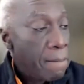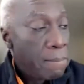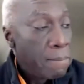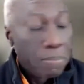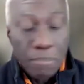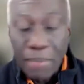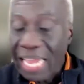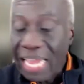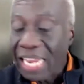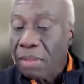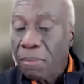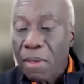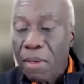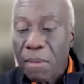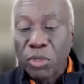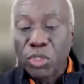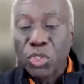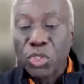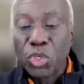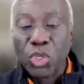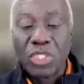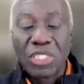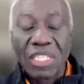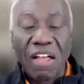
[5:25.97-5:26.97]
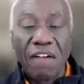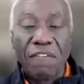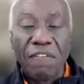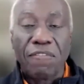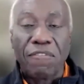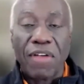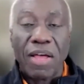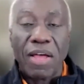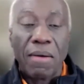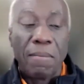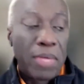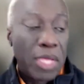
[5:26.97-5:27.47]
Many people do stuff
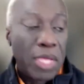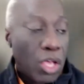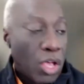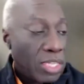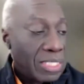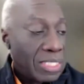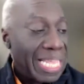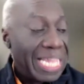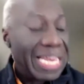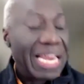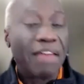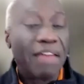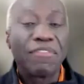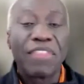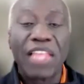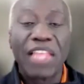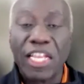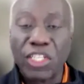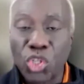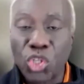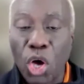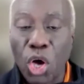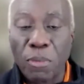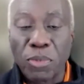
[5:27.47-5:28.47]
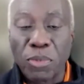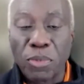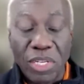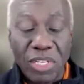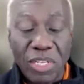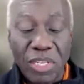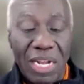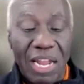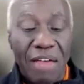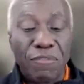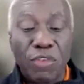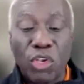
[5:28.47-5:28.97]
because they love their job. So when
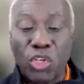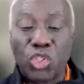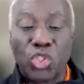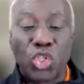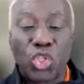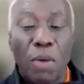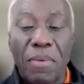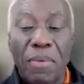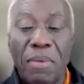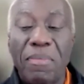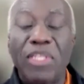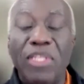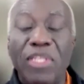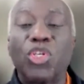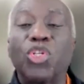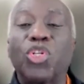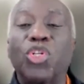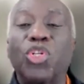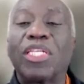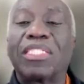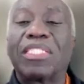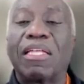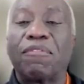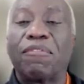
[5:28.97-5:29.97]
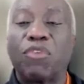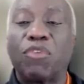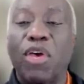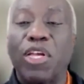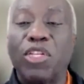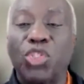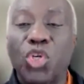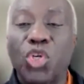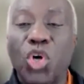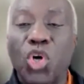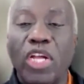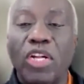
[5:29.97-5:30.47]
you love your job, it means you're doing stuff you
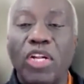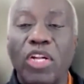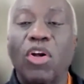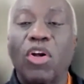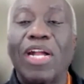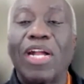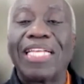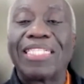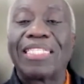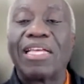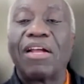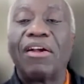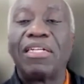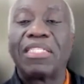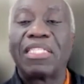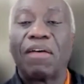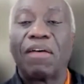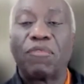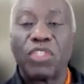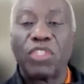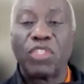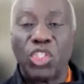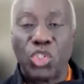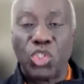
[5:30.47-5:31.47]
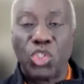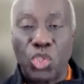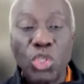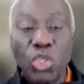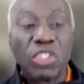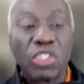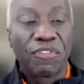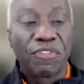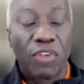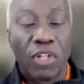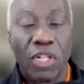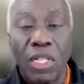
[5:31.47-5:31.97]
enjoy, not necessarily stuff which is
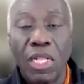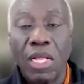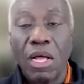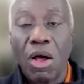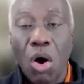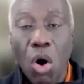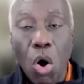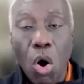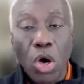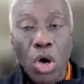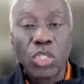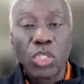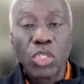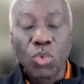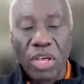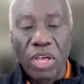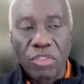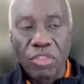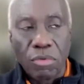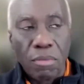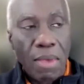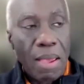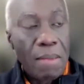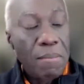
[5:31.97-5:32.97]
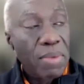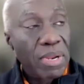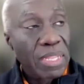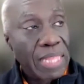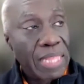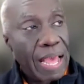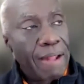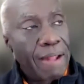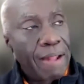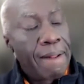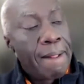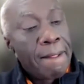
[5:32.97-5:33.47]
useful. Always worth remembering
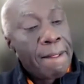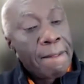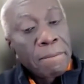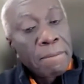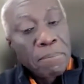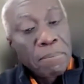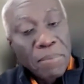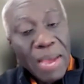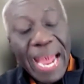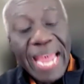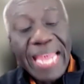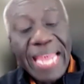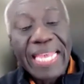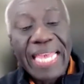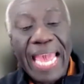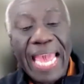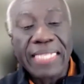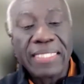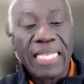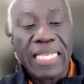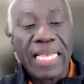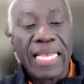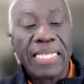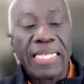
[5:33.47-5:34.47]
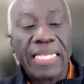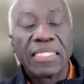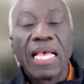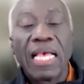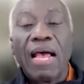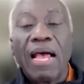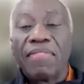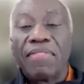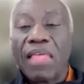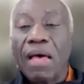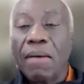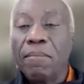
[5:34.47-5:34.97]
that. My guess is
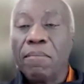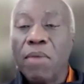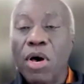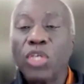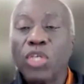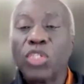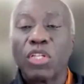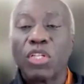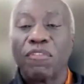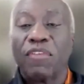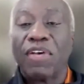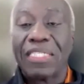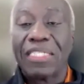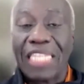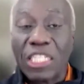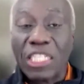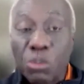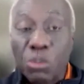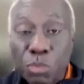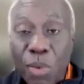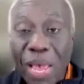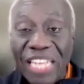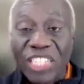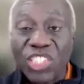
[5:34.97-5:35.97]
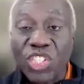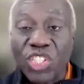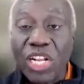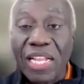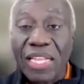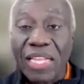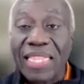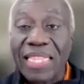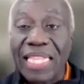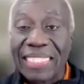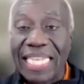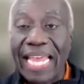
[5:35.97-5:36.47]
that most of us, especially
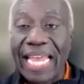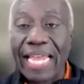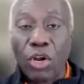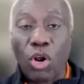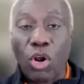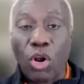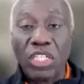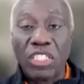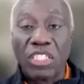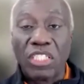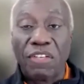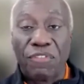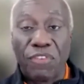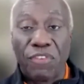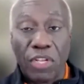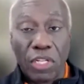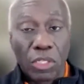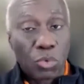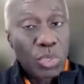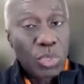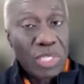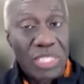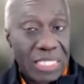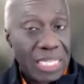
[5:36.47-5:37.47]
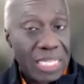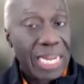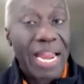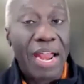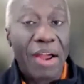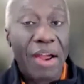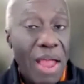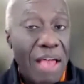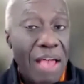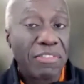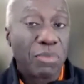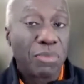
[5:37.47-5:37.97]
in the technology field, which is an
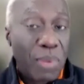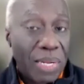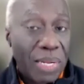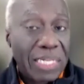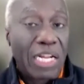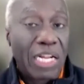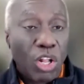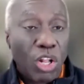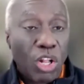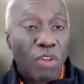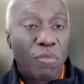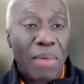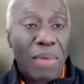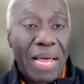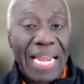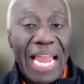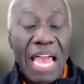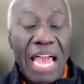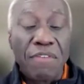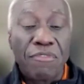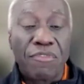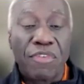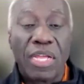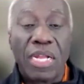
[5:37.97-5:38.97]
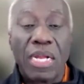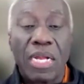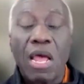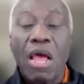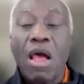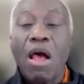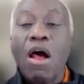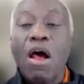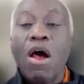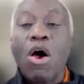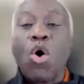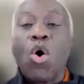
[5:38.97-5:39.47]
area I've spent a lot of my life in,
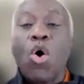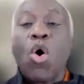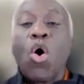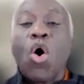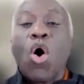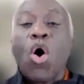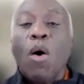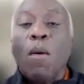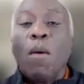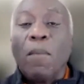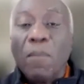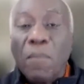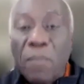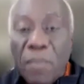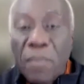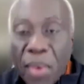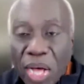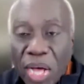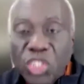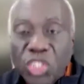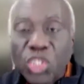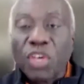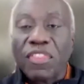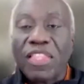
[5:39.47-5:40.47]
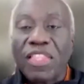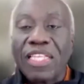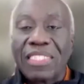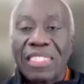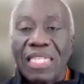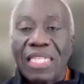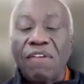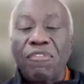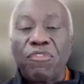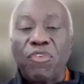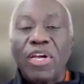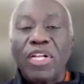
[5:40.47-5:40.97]
much of the
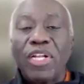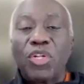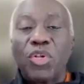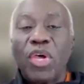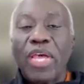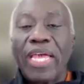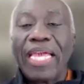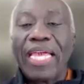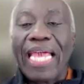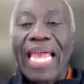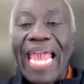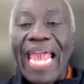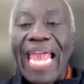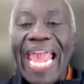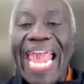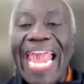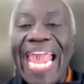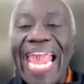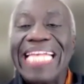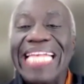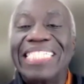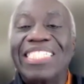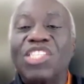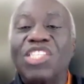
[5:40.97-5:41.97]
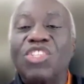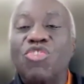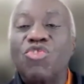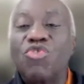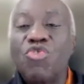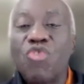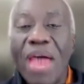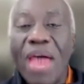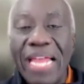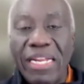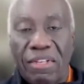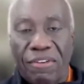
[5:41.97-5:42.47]
stuff we're doing is
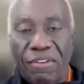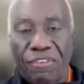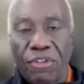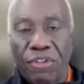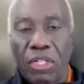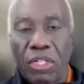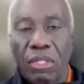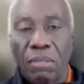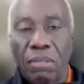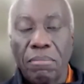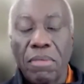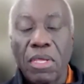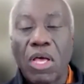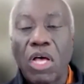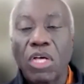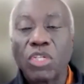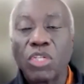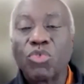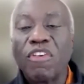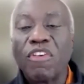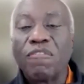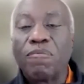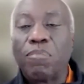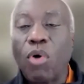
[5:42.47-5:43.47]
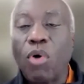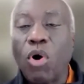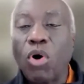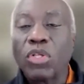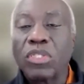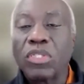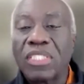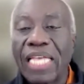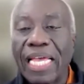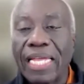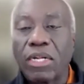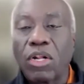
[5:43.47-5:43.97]
dreadful because we've
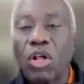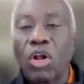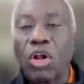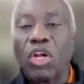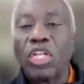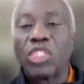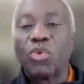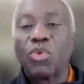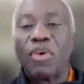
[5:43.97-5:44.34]
bought technology.